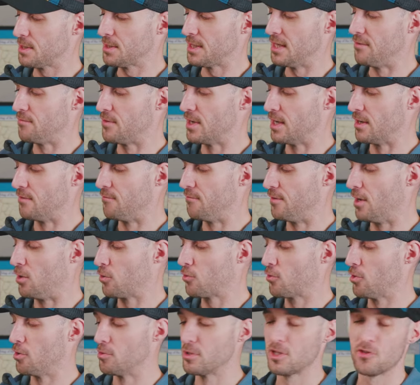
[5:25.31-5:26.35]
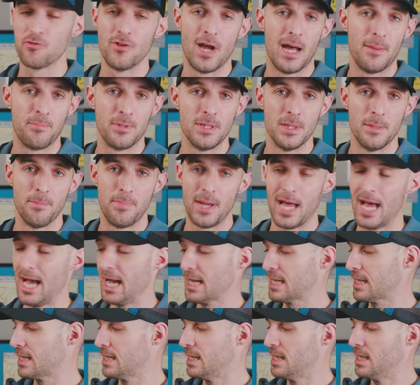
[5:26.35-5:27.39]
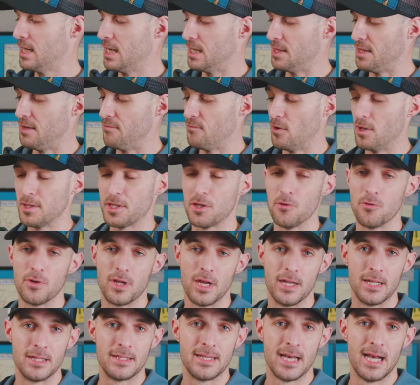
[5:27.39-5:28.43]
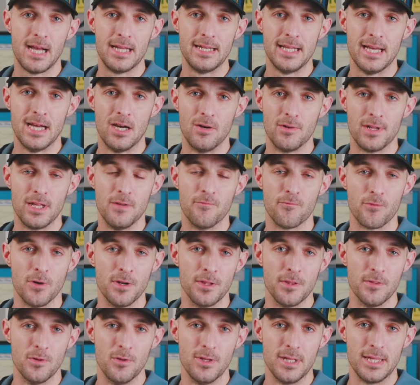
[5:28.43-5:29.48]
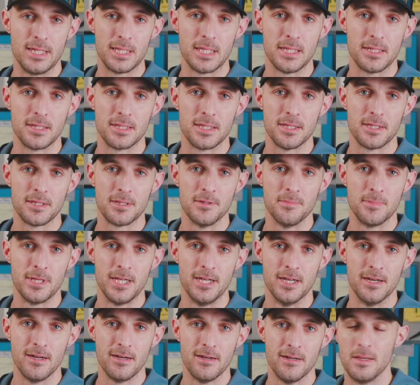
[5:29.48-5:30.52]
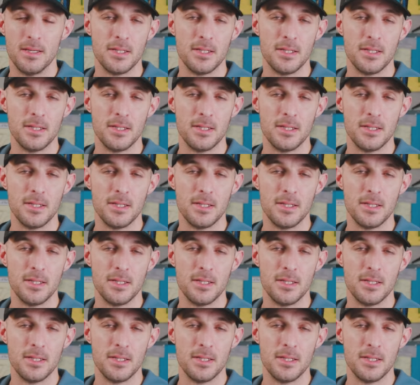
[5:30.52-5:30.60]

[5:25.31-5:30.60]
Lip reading: They've got a Velcro strap in the back, and they've also got a tie-down in front of the lacing system here.